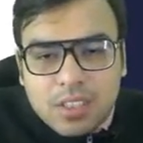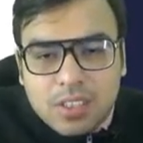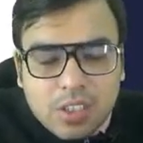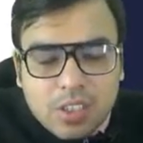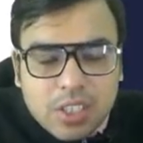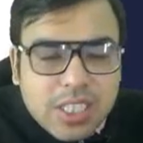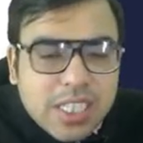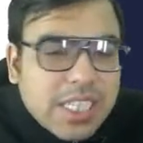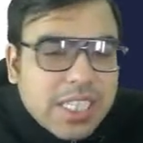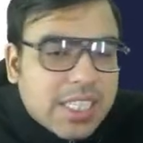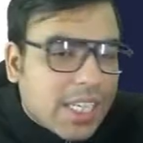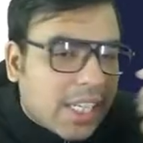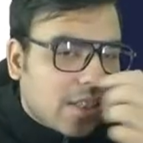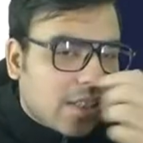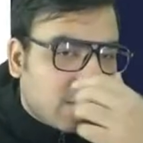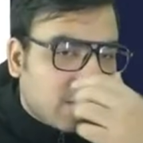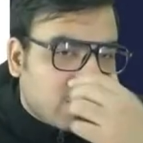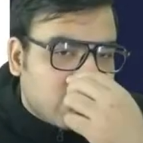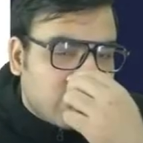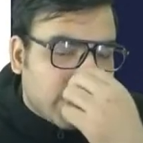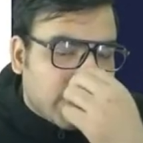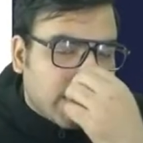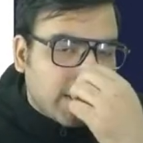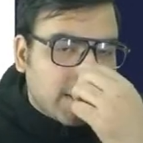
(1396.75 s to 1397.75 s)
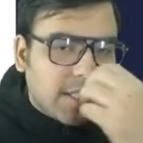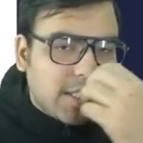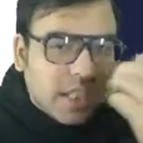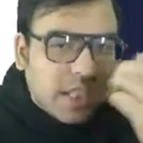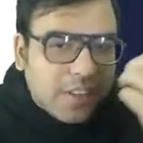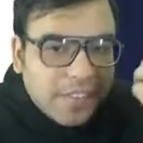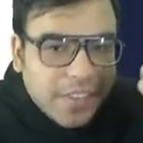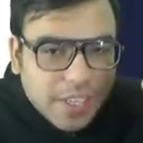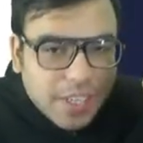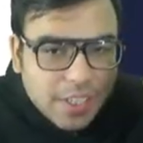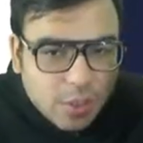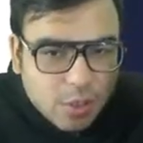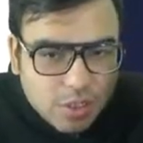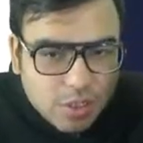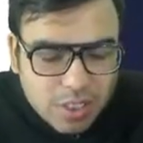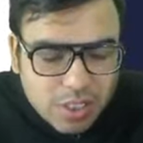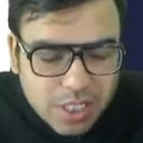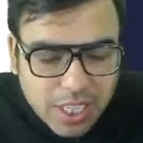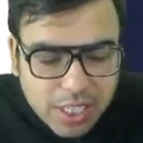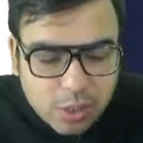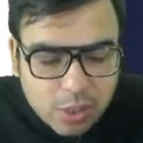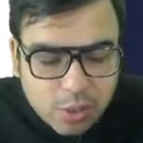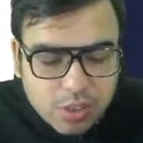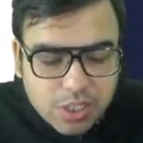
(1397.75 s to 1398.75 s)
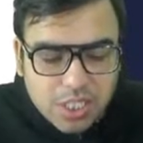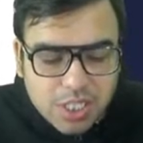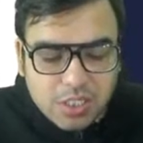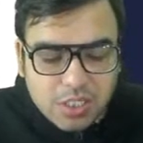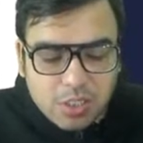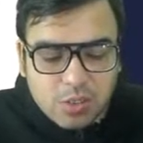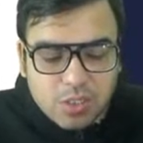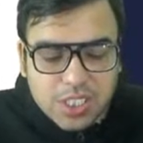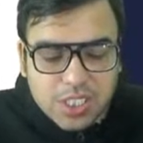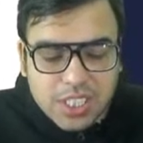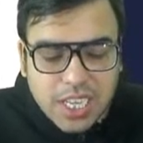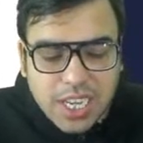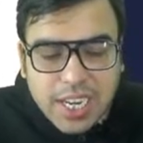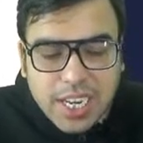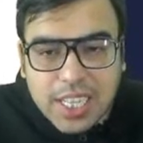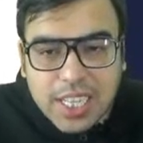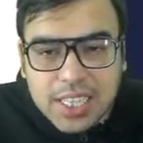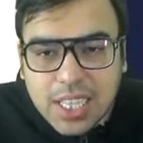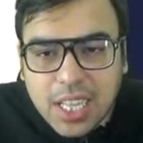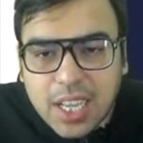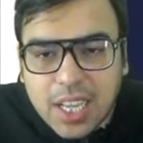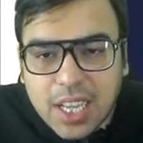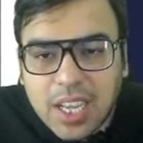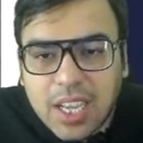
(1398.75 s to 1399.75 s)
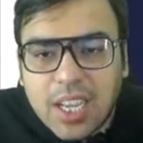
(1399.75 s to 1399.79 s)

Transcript: So these are the two things that were used. Ye do cheez use kiya gaya tha.